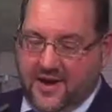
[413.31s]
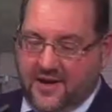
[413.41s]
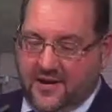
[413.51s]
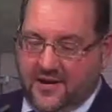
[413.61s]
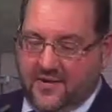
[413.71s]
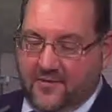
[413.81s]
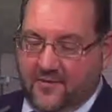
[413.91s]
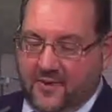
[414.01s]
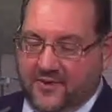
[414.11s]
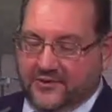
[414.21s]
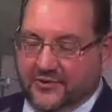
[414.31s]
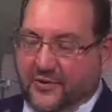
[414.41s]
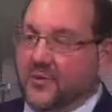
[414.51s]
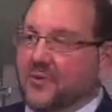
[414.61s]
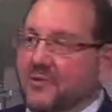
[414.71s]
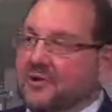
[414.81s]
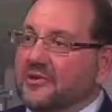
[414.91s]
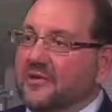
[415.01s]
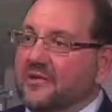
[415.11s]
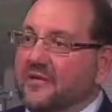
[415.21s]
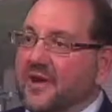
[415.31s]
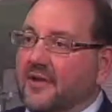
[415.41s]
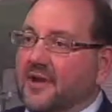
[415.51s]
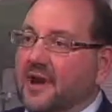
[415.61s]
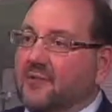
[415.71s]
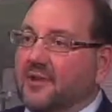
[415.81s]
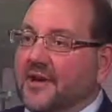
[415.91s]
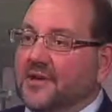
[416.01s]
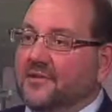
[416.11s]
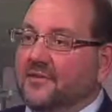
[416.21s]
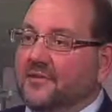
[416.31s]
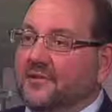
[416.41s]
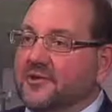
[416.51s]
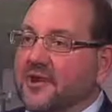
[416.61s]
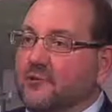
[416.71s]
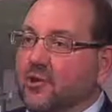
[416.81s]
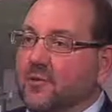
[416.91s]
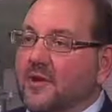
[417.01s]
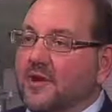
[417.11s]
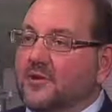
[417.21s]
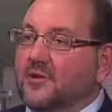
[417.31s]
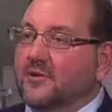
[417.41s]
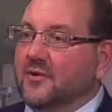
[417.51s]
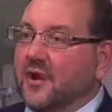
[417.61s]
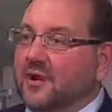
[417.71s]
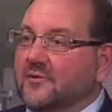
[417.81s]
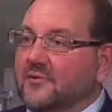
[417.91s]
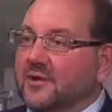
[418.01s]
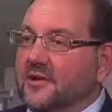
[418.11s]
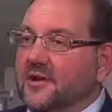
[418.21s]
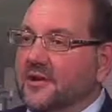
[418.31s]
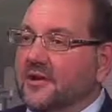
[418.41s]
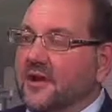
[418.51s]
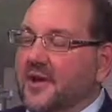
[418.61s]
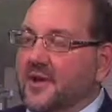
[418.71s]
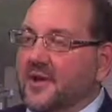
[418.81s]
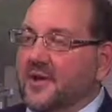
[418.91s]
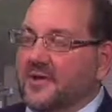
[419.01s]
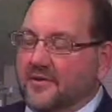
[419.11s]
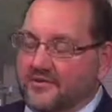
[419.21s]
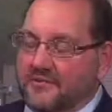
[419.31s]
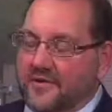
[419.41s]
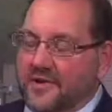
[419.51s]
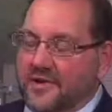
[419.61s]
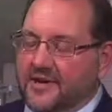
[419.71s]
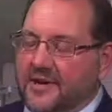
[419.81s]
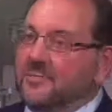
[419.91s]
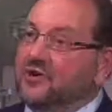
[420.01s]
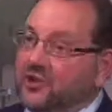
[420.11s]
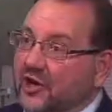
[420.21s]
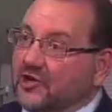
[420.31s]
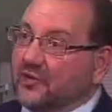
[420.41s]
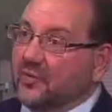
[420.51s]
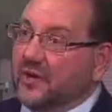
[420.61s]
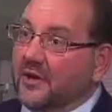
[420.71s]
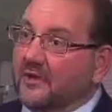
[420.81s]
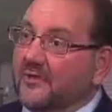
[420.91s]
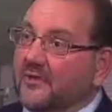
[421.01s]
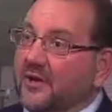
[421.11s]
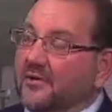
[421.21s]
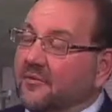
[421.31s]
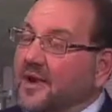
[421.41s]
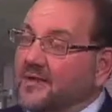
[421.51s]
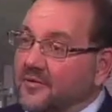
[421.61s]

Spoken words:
We recently filed an application for a state permit to try to drill a deep injection well right